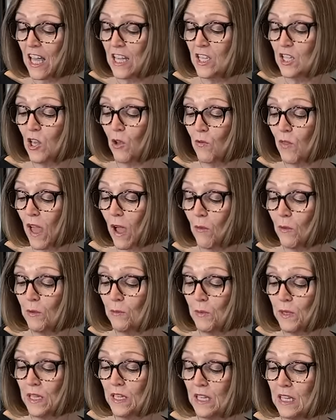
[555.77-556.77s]
So that
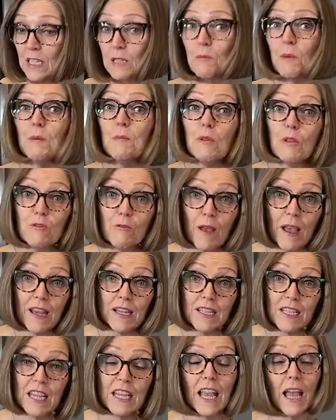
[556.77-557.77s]
would be, because people are
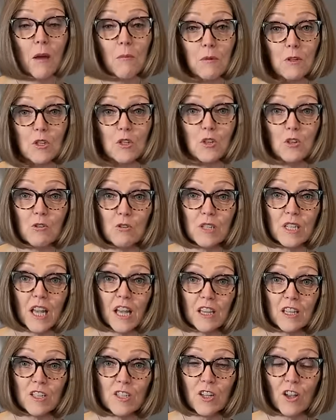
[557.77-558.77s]
asking, how much do your
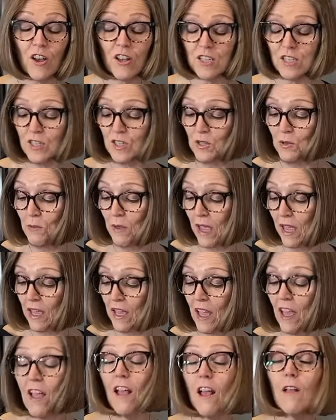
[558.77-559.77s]
salads cost to make?